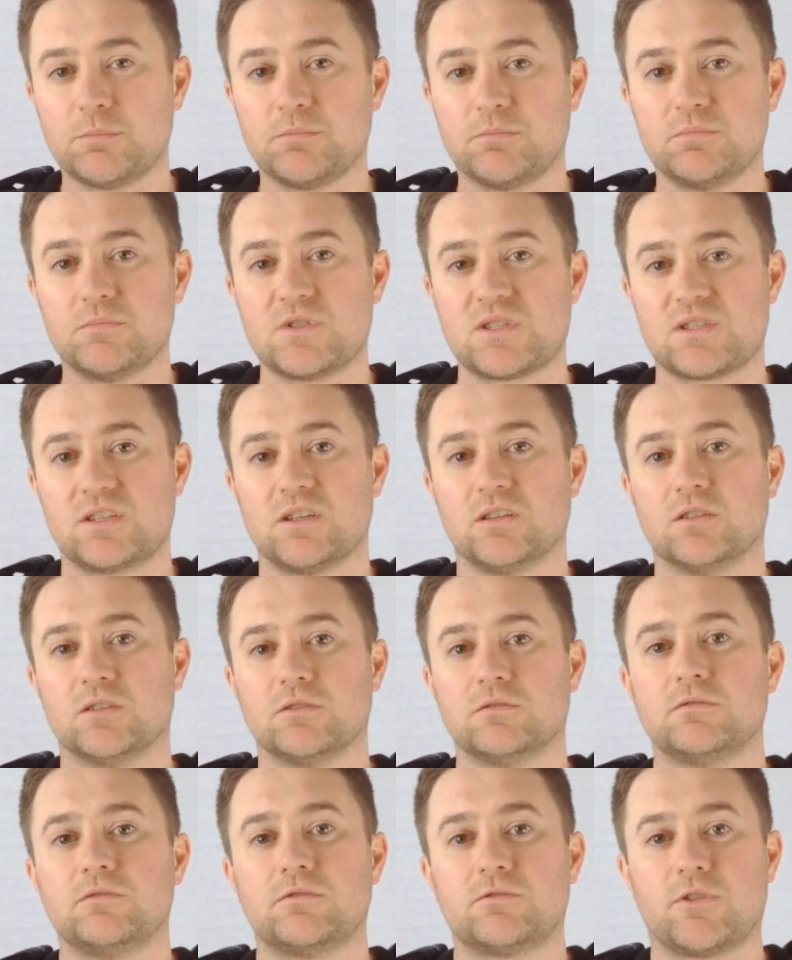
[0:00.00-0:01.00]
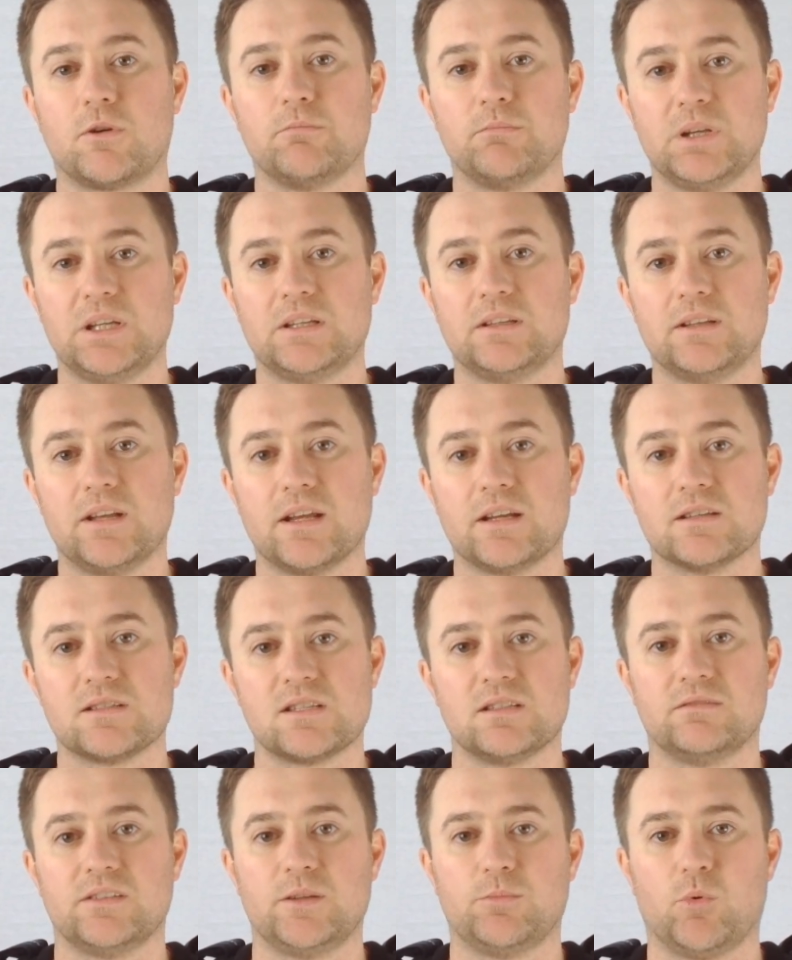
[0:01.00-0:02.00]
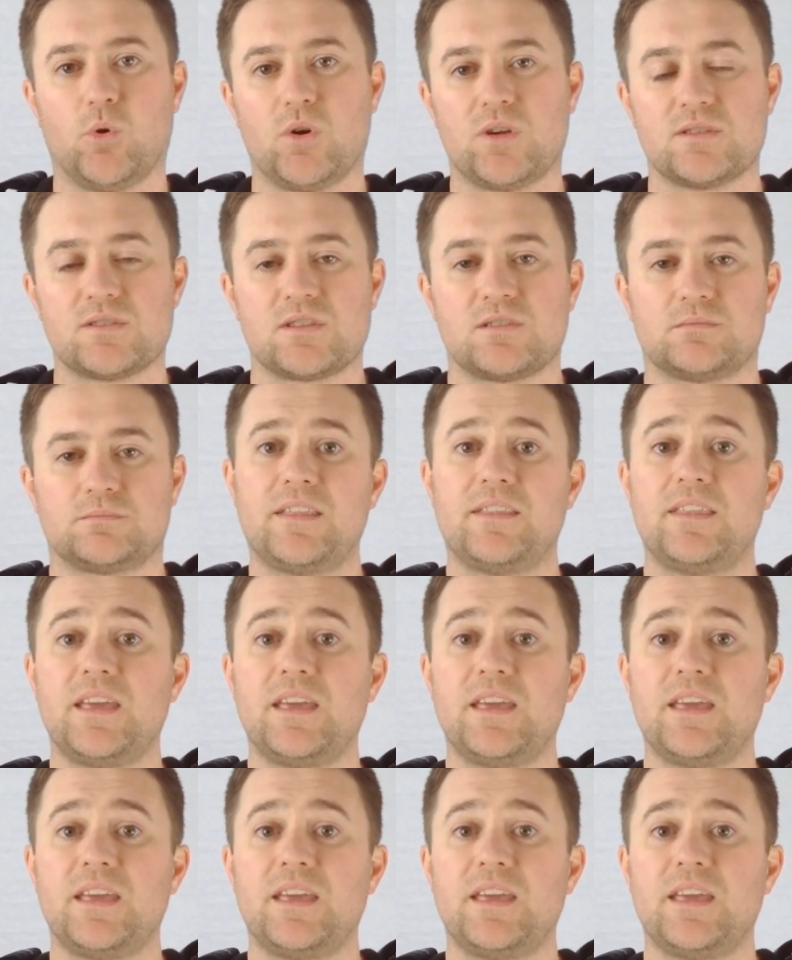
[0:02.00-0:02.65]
the skill from being negatively buoyant.